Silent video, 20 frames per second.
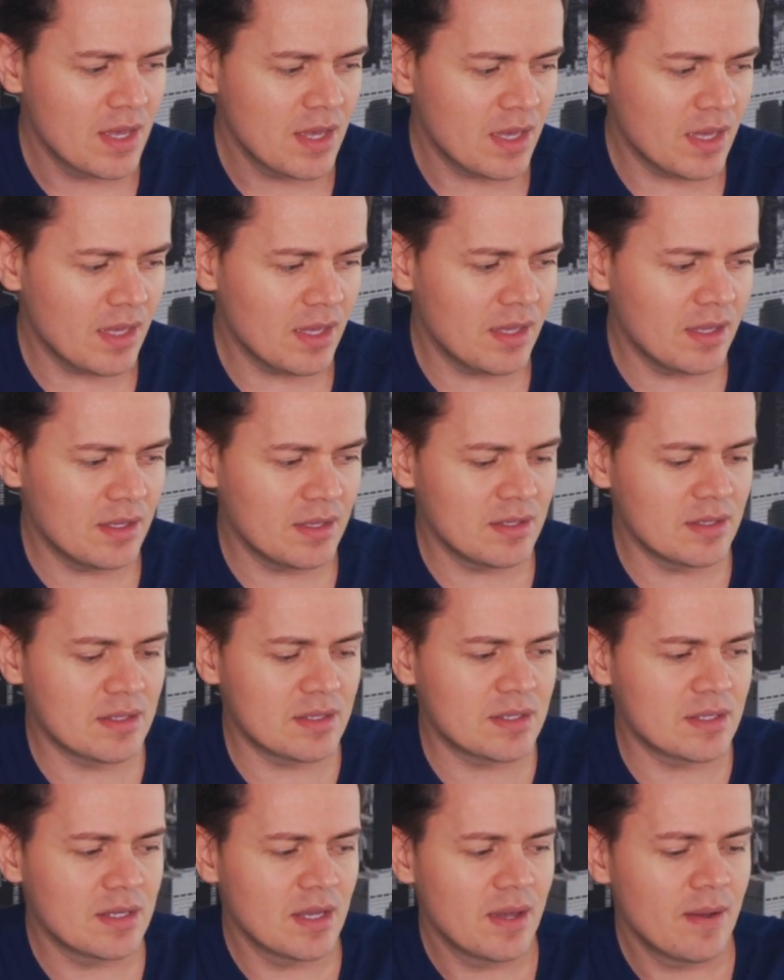
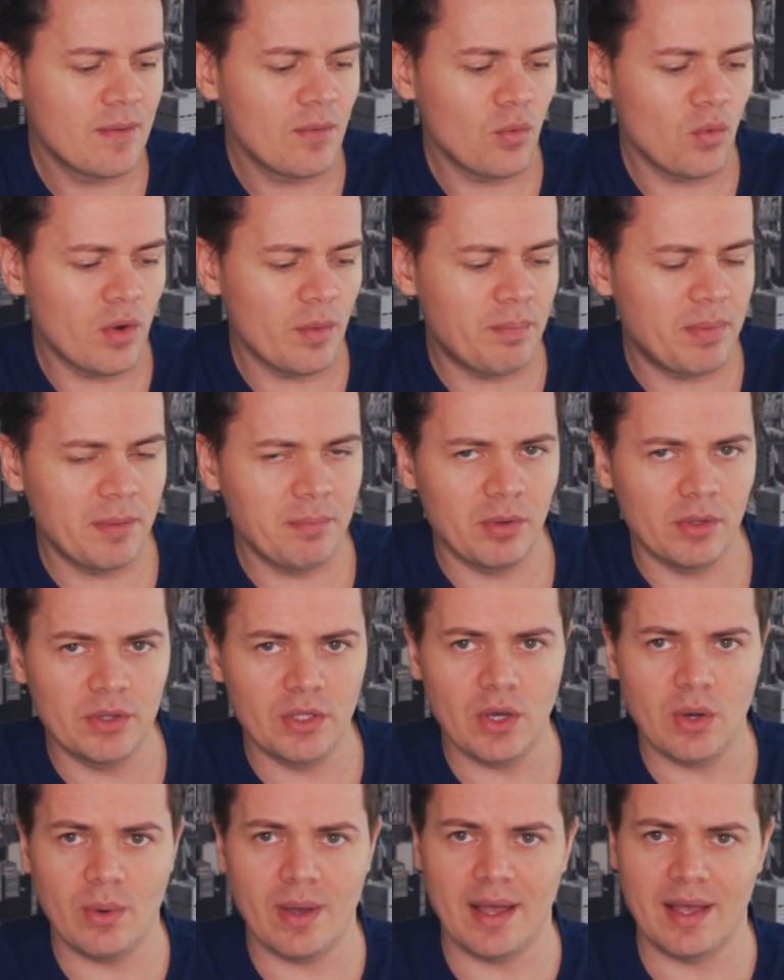is what people
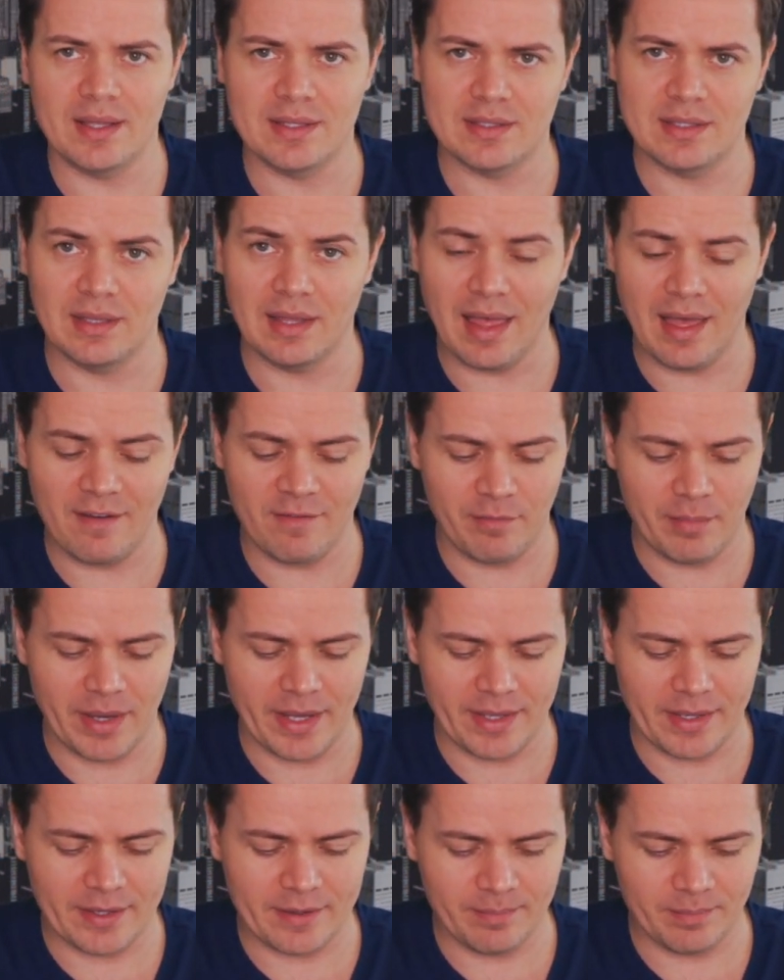know as the lav
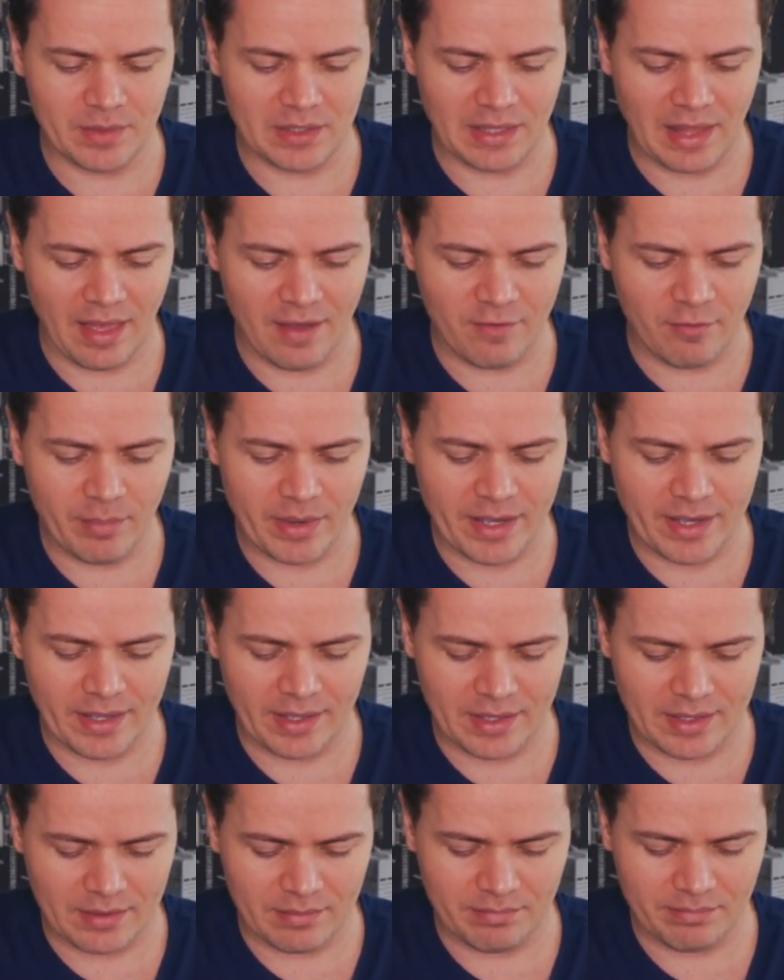mic. The lav
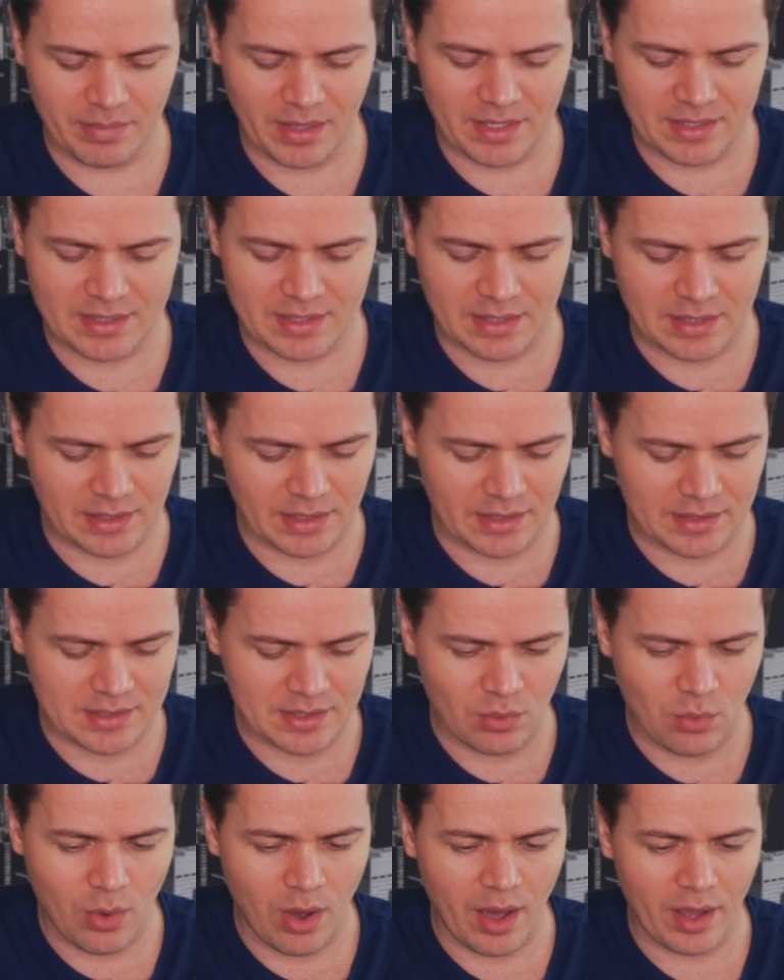mic, basically, it's
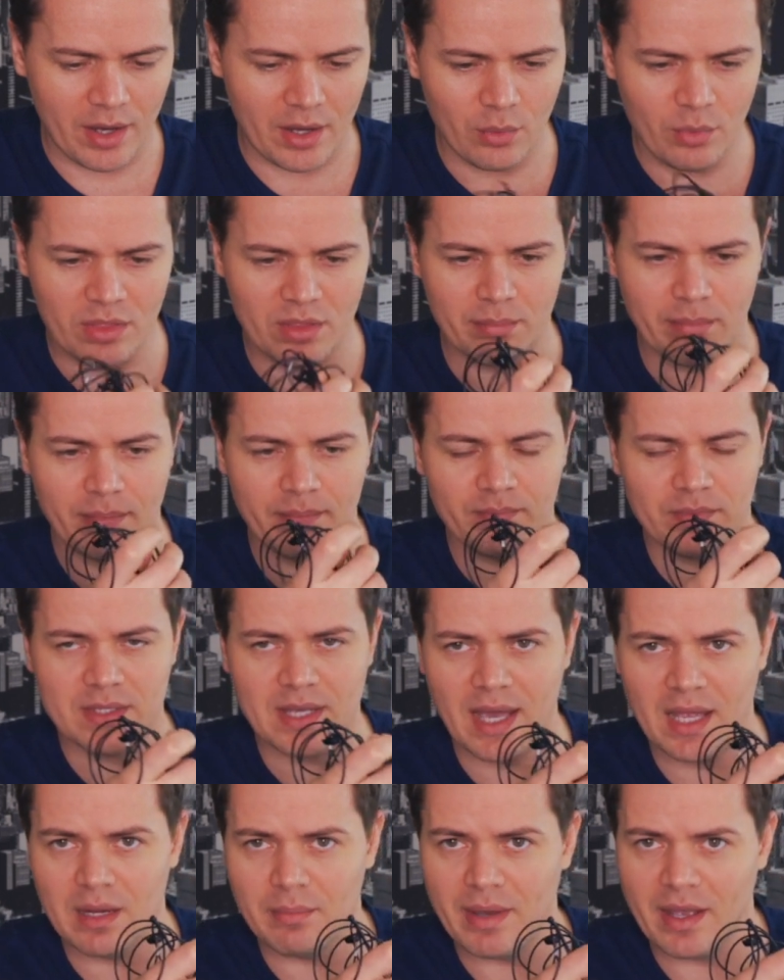a wire with a
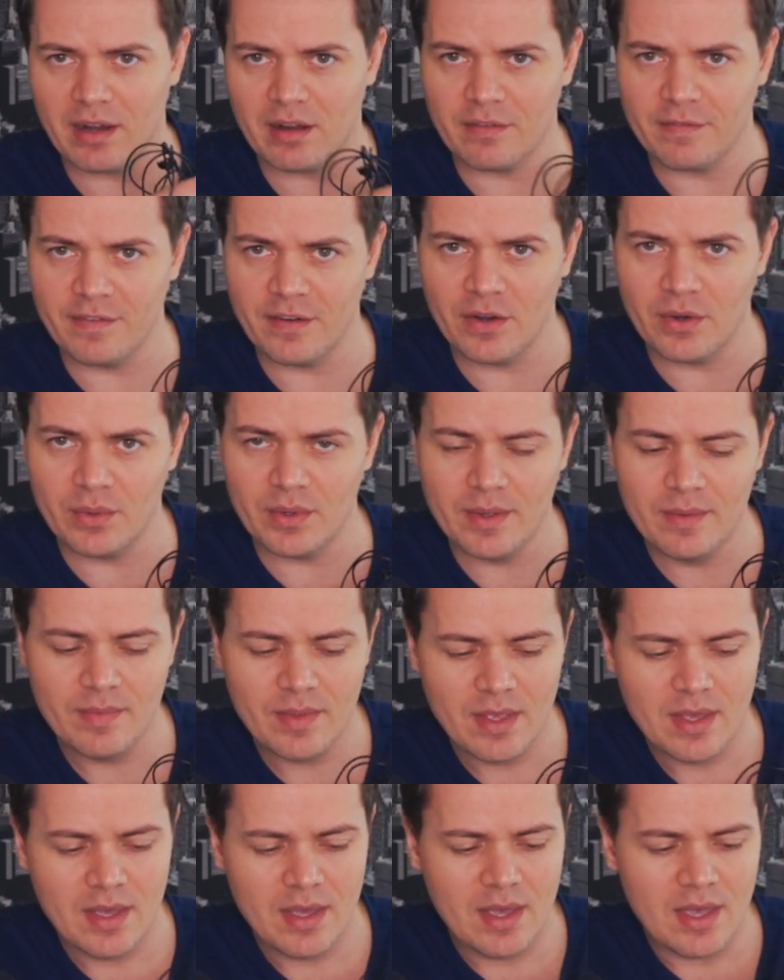tiny microphone,
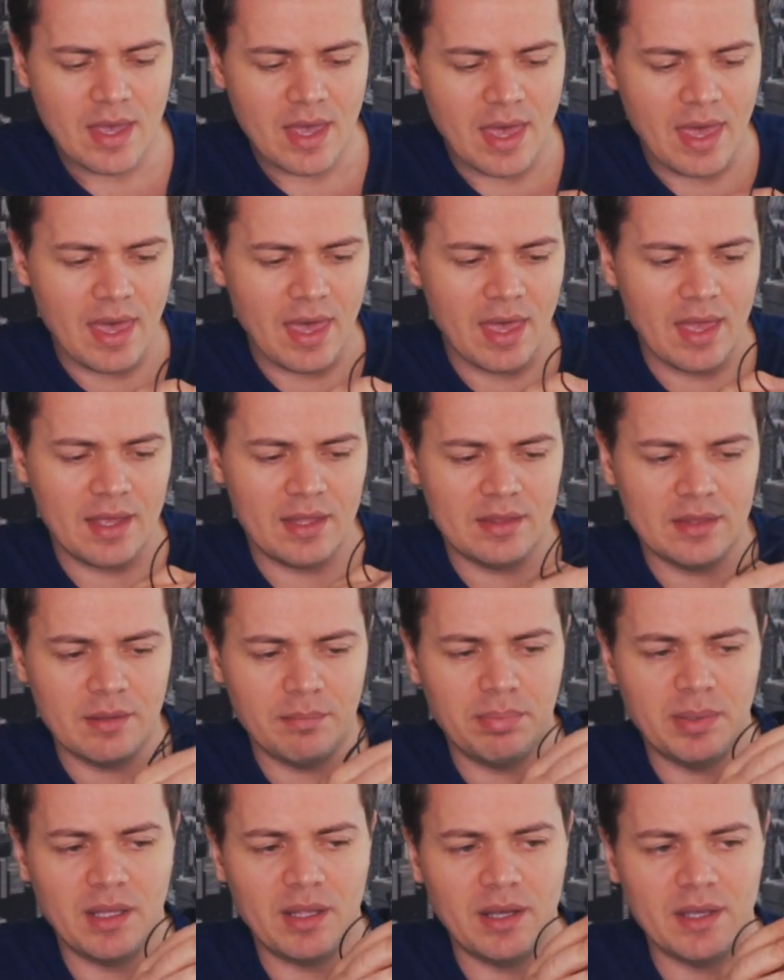and
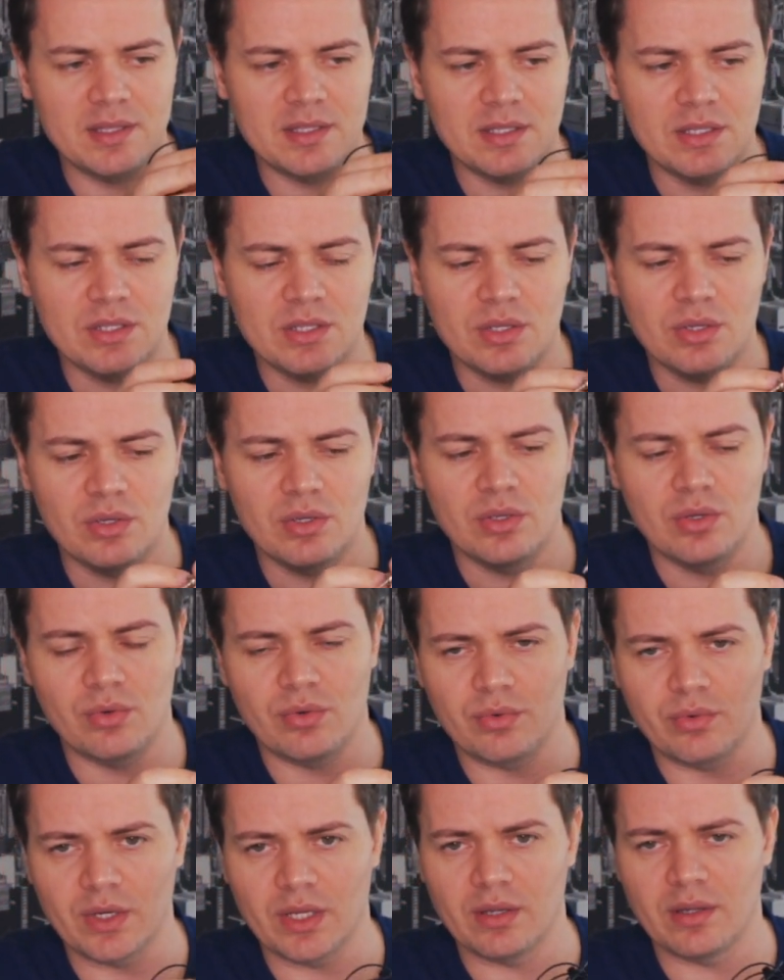it plugs into
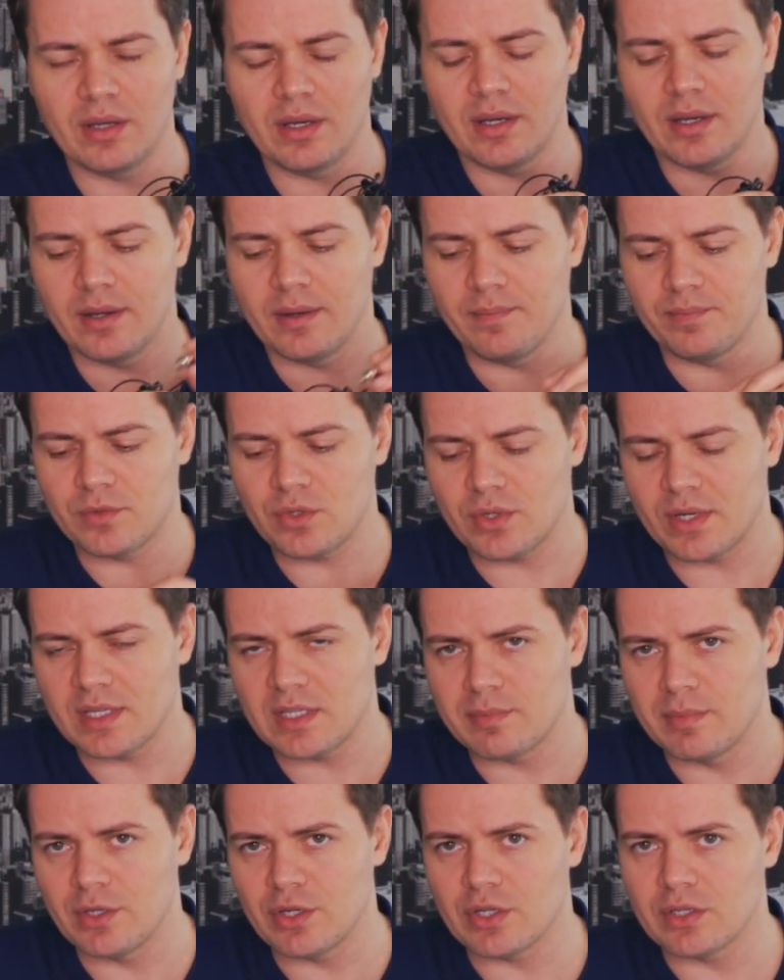your
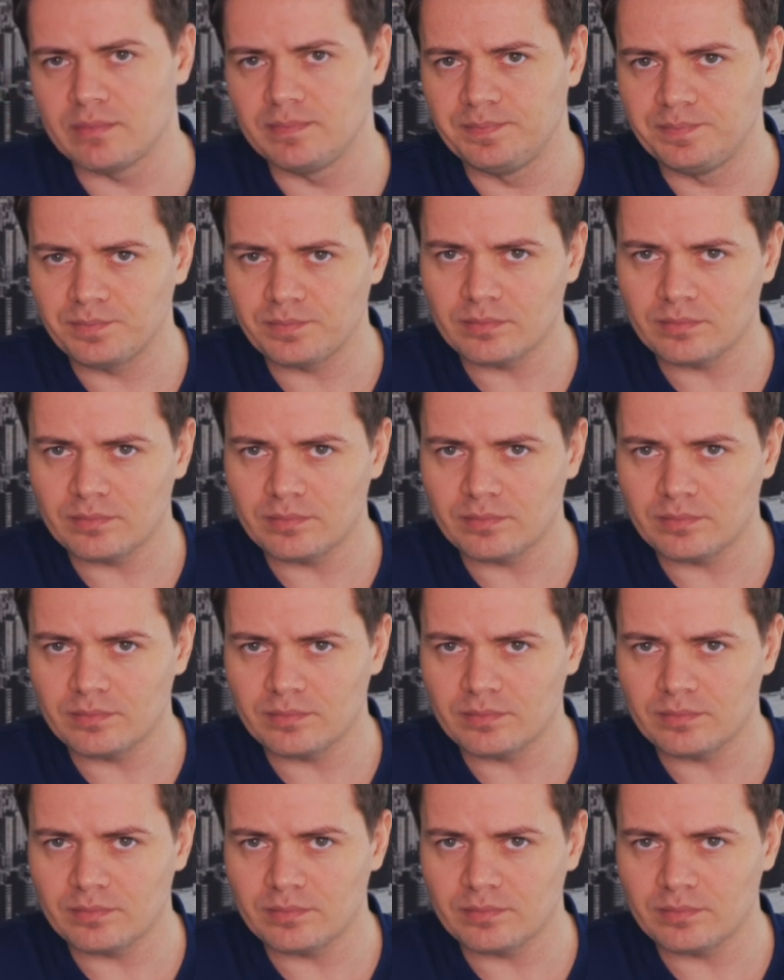transmitter.